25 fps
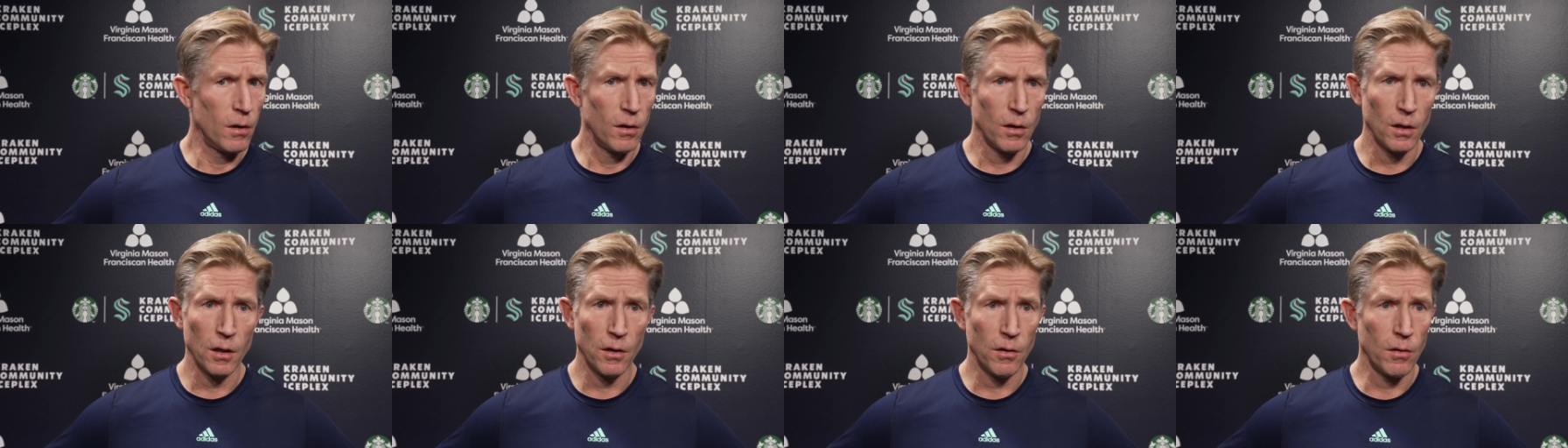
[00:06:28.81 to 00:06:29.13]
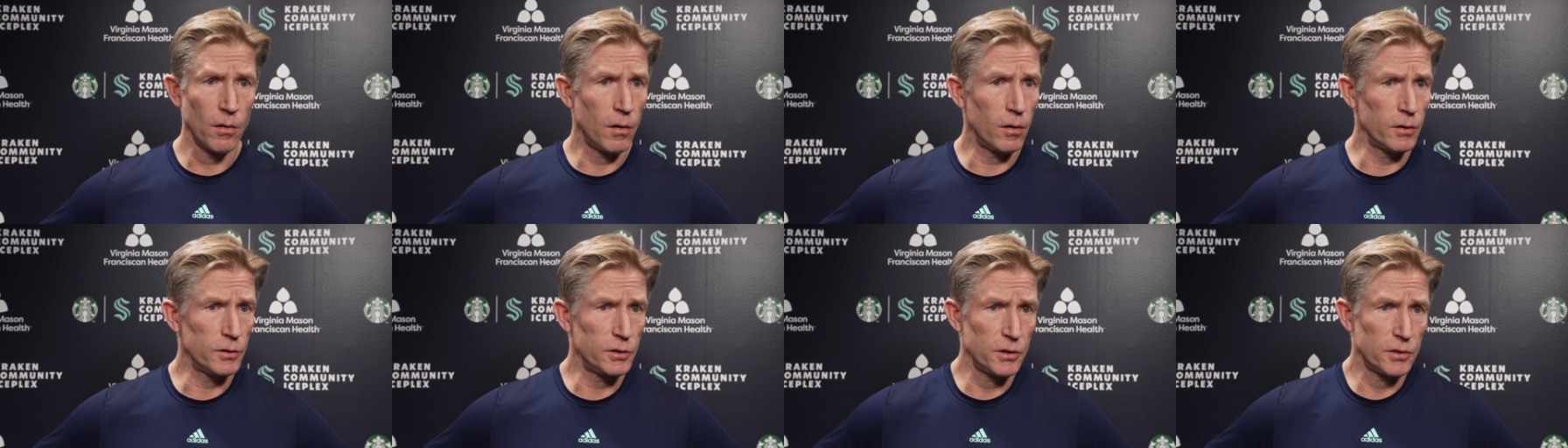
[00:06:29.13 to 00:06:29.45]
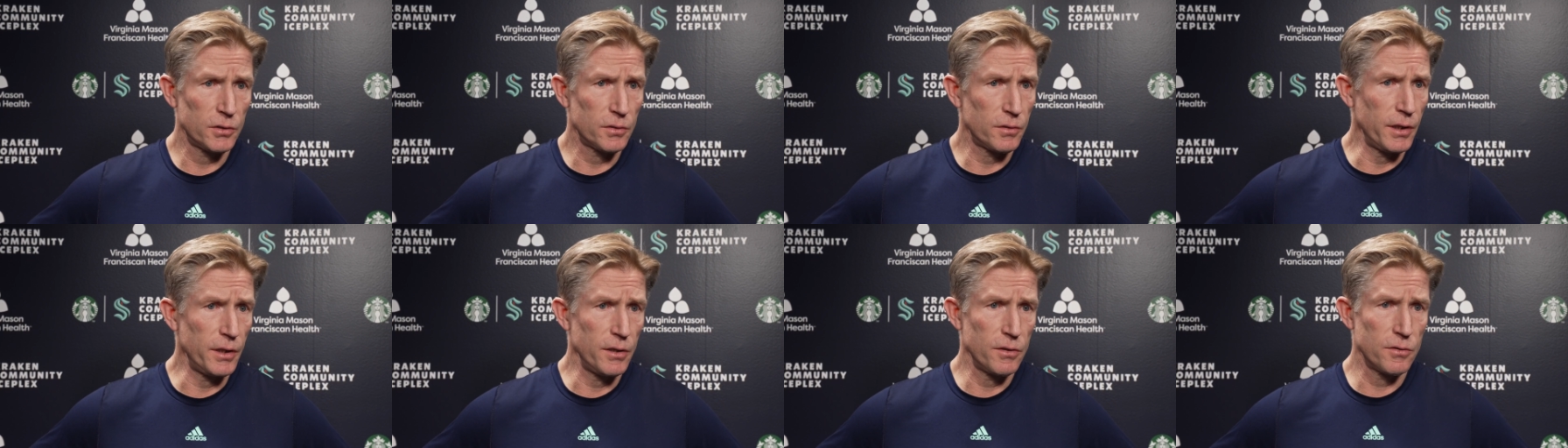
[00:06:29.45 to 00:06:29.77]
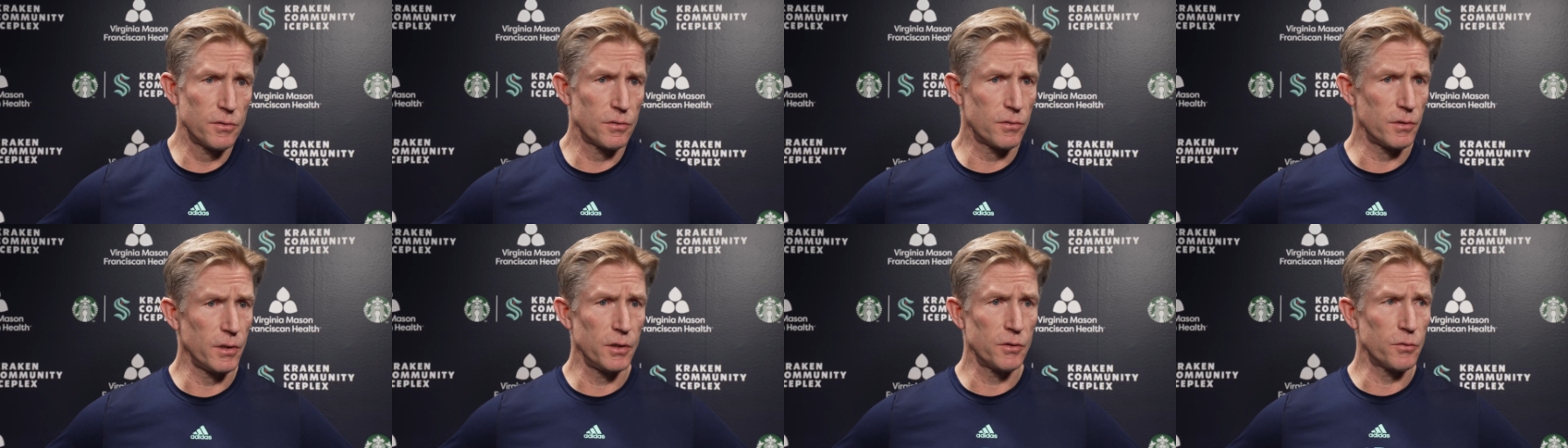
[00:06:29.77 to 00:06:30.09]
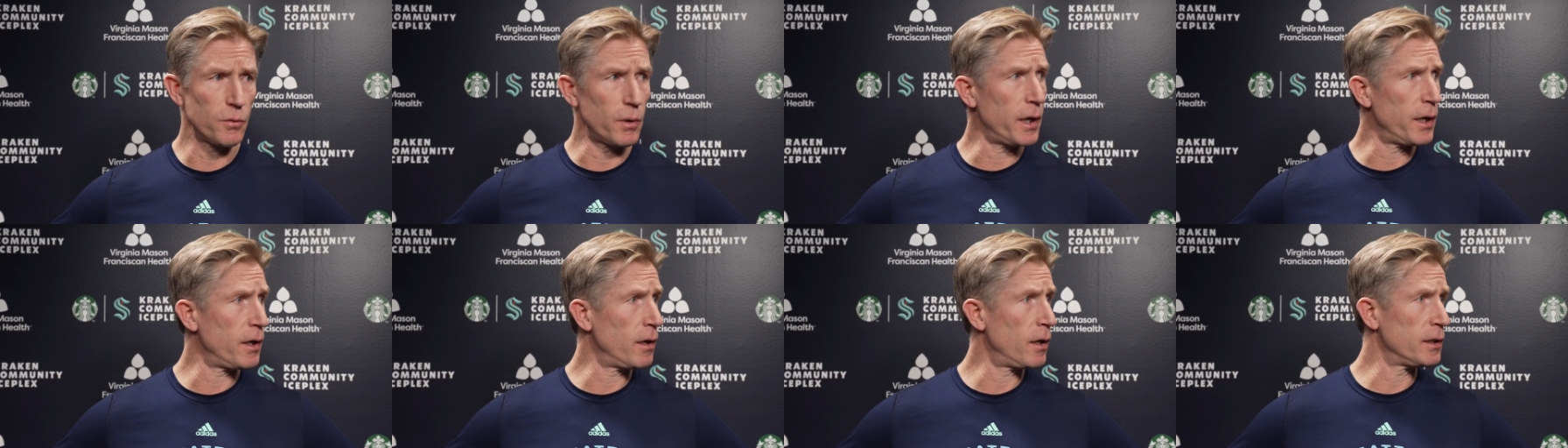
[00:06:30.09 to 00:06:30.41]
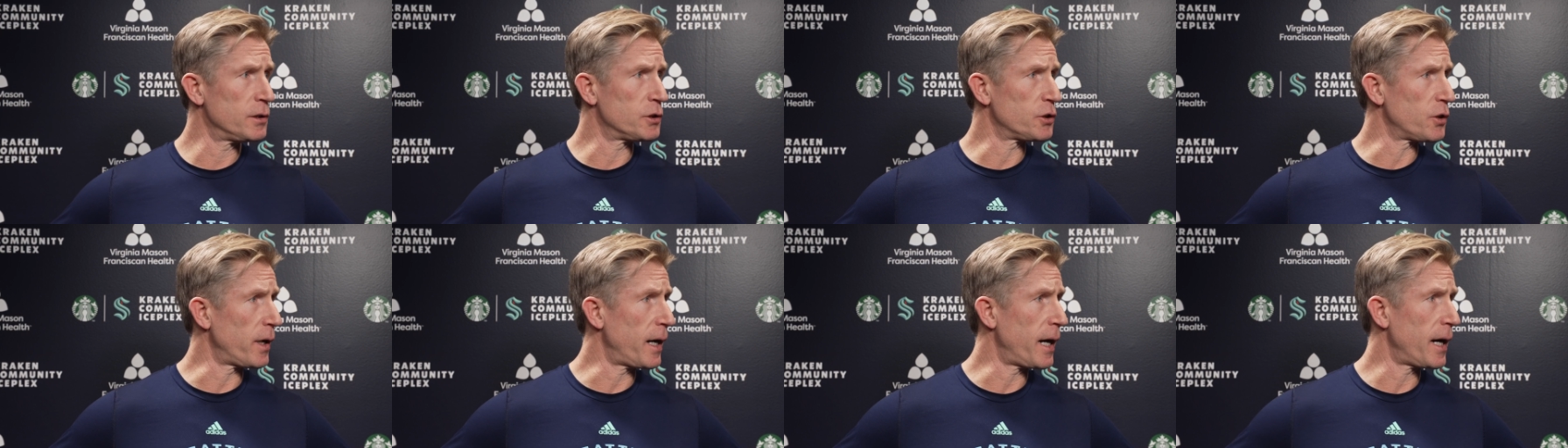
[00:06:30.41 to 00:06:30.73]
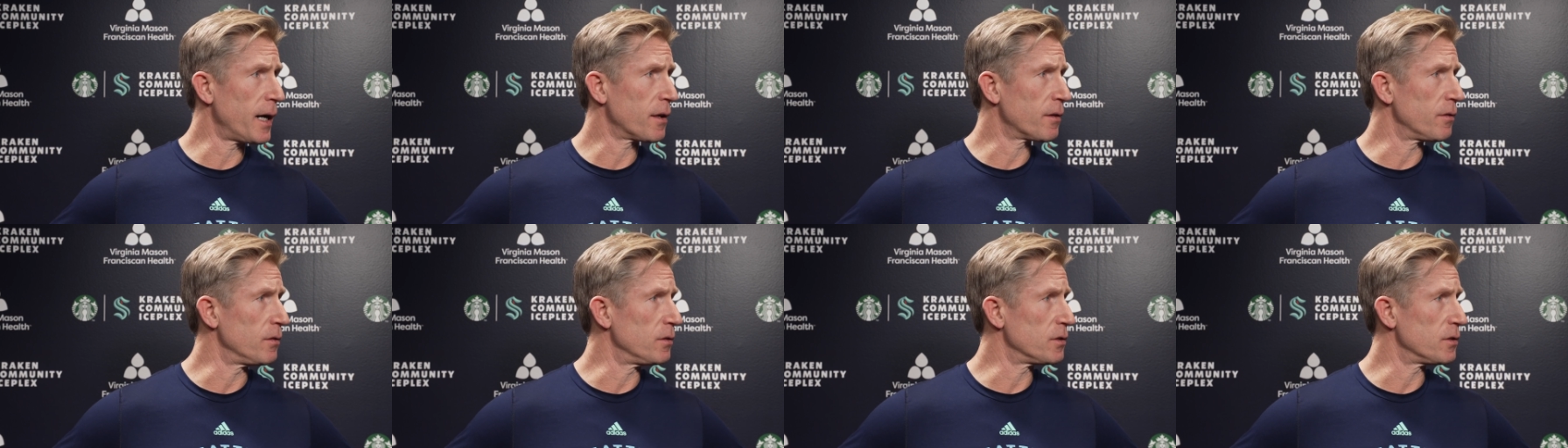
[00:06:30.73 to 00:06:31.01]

Yeah, no, just he's he's right on track.